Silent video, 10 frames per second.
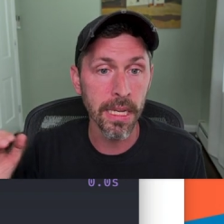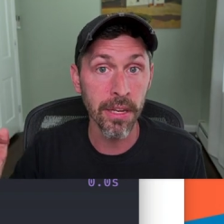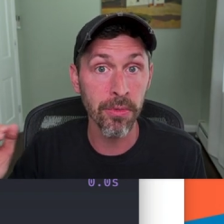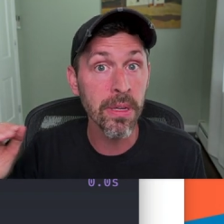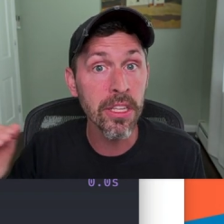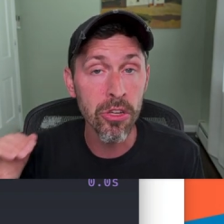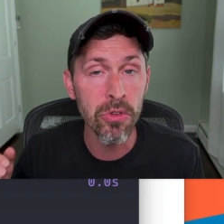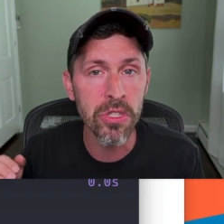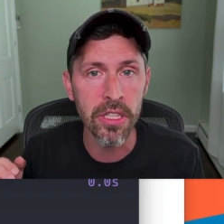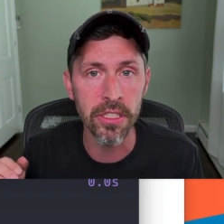can
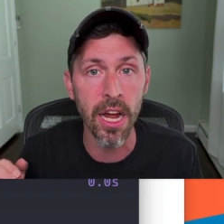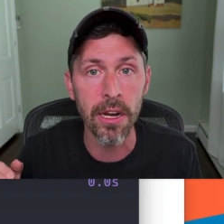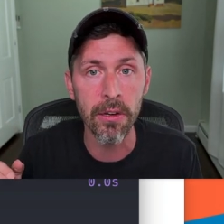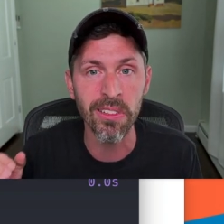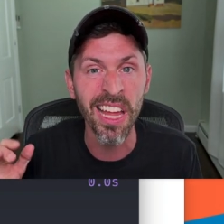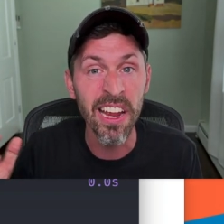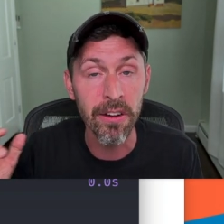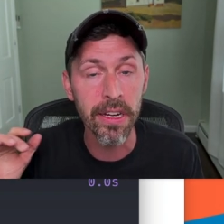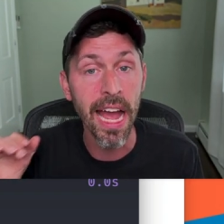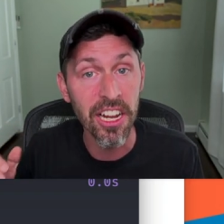reuse the Docker layer
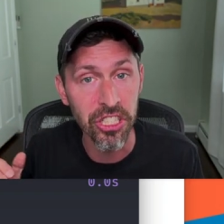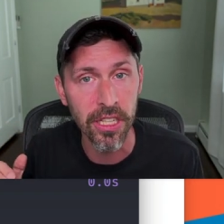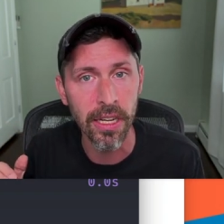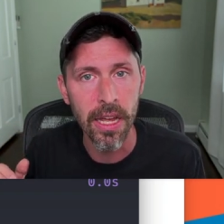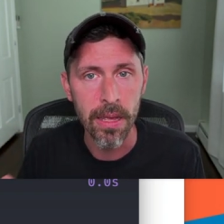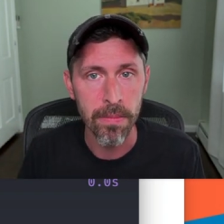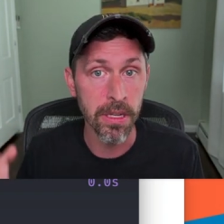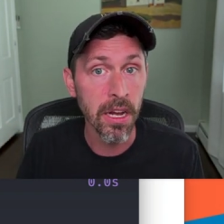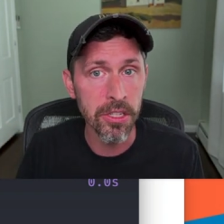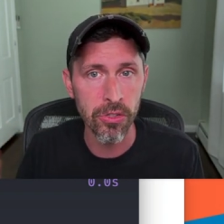caching
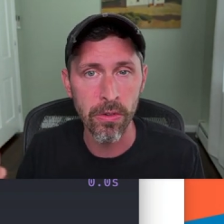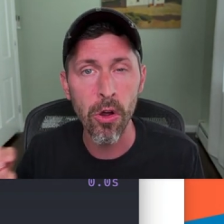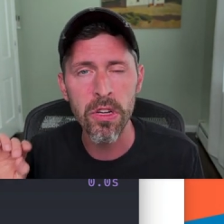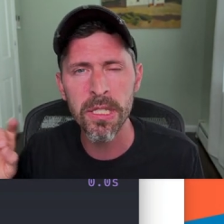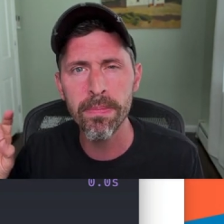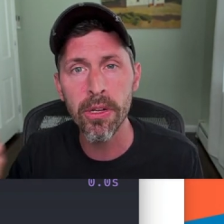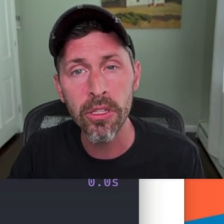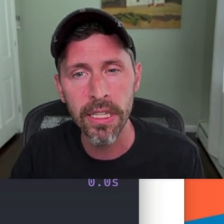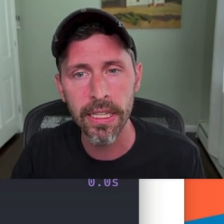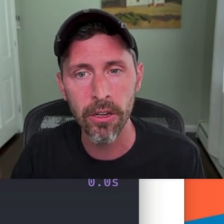because you're always
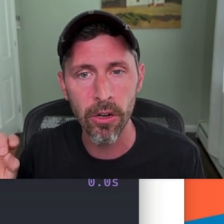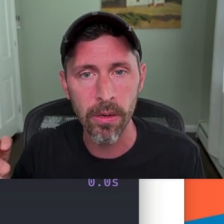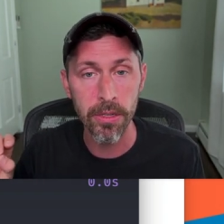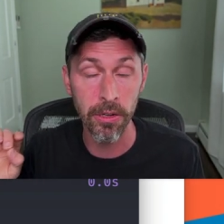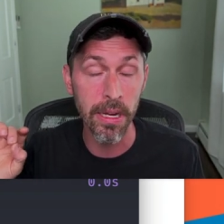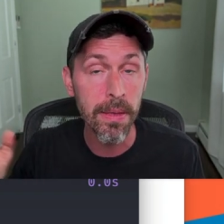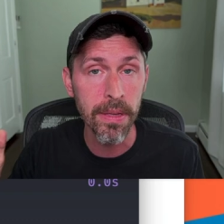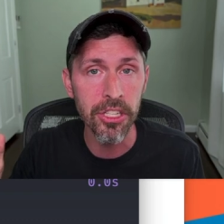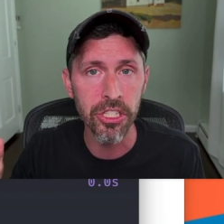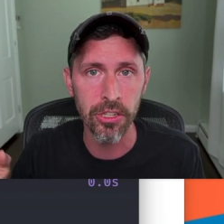building or your
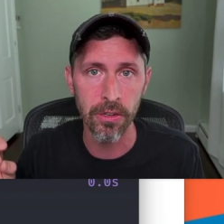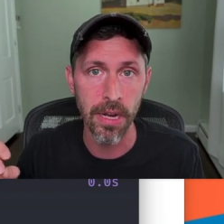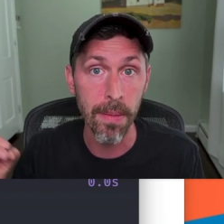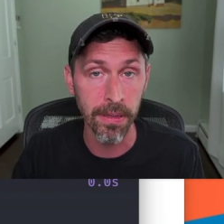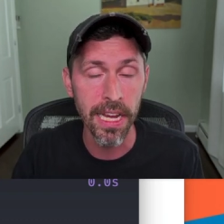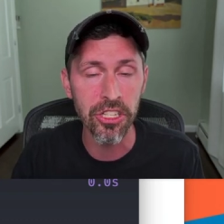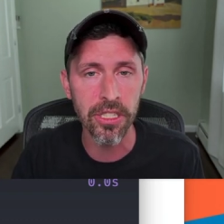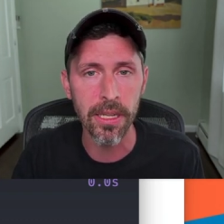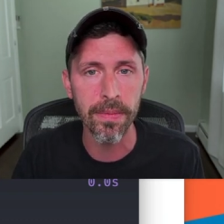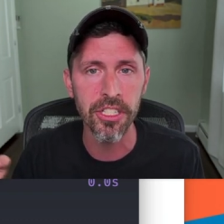image, your application
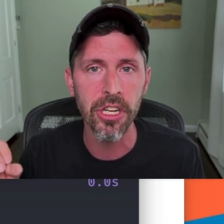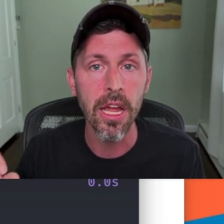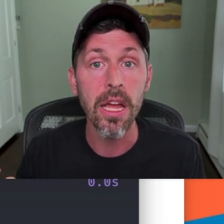image